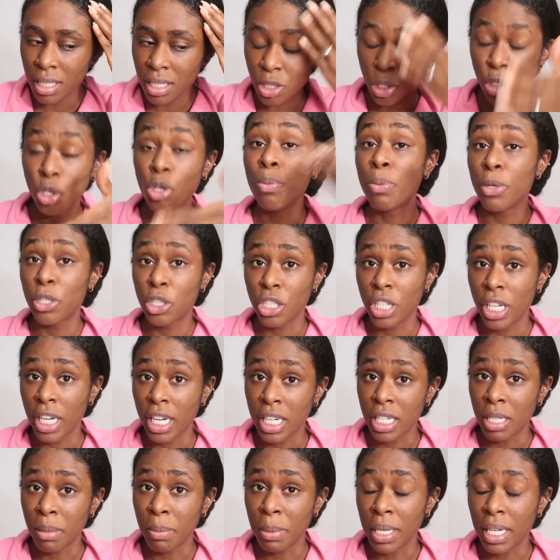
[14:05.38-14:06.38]
to put your
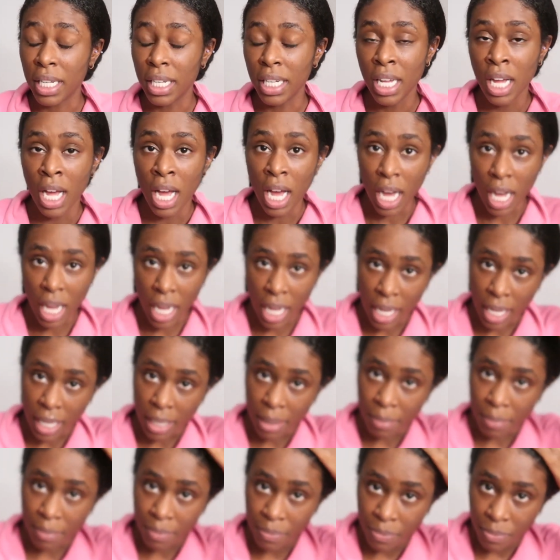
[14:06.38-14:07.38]
hair in a bun,
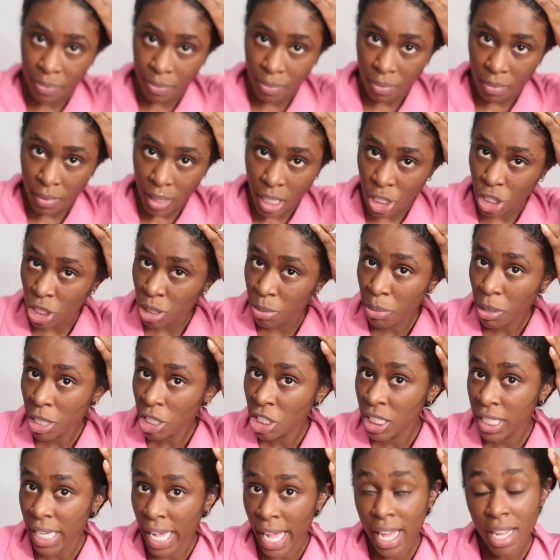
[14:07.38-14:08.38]
and just
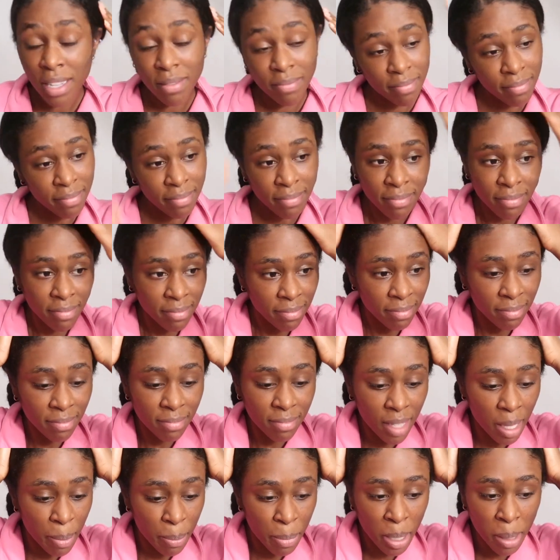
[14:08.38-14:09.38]
brush it down
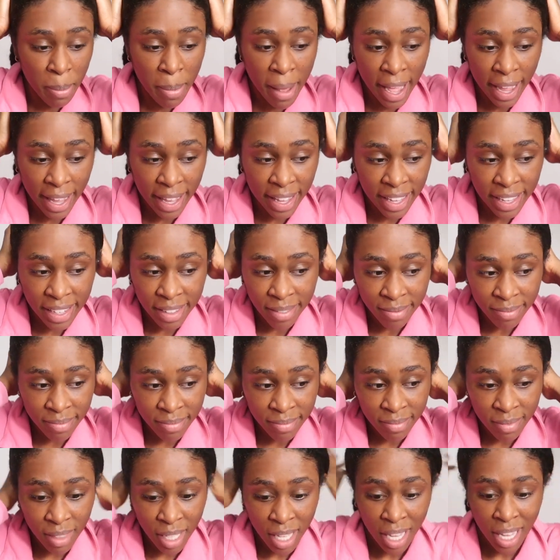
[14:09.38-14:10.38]
and put it back in.
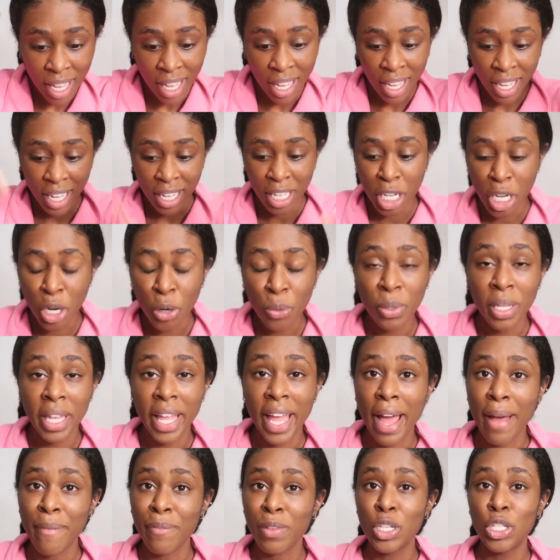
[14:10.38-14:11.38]
And you don't really
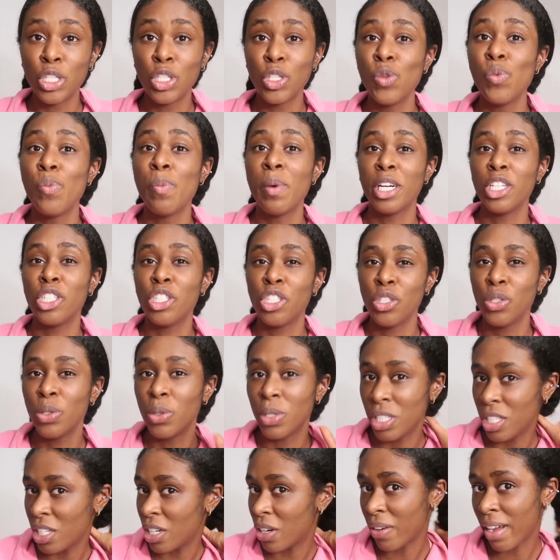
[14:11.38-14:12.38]
have to do much to
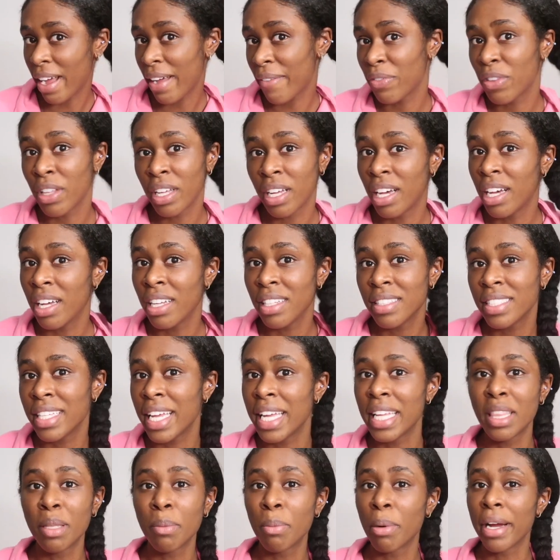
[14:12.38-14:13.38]
it. You don't have to
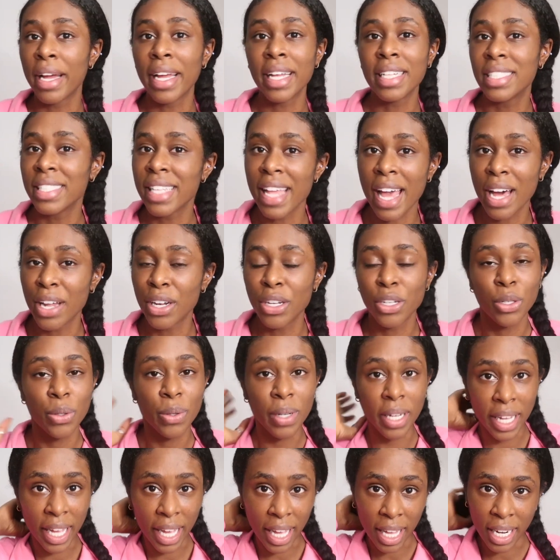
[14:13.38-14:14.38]
take the braids down and do
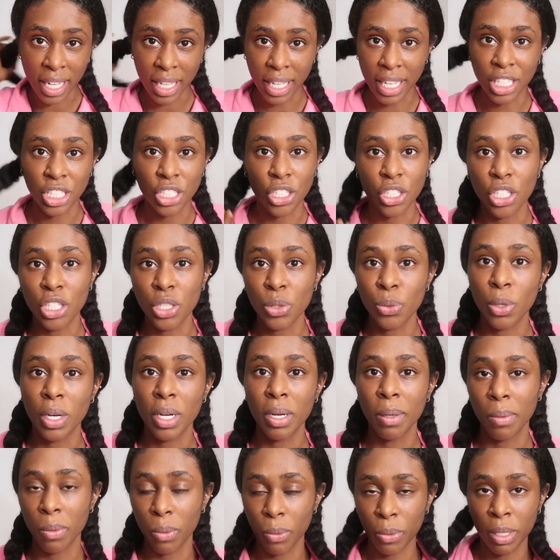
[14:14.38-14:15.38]
it again unless you just want
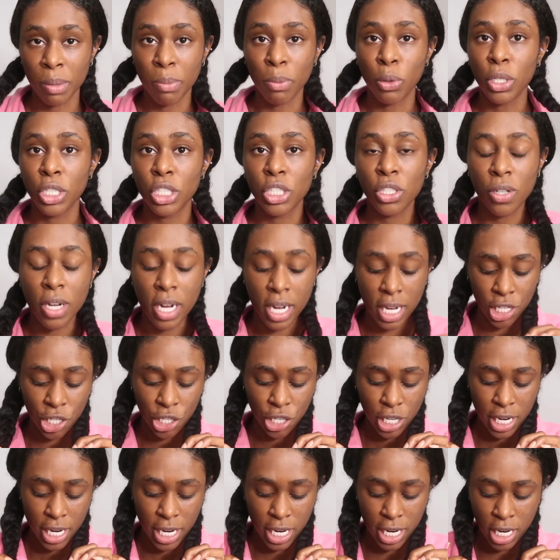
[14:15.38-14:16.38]
to re-moisturize
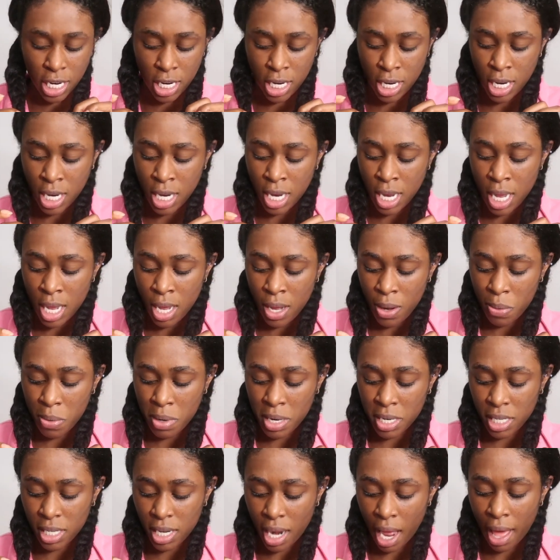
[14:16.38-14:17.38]
your hair,
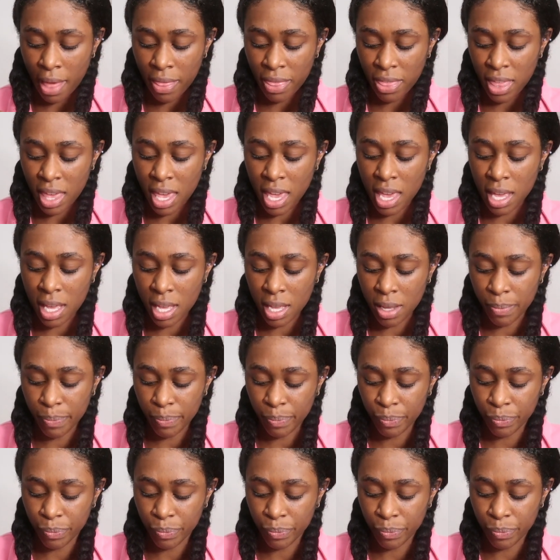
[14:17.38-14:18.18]
which I think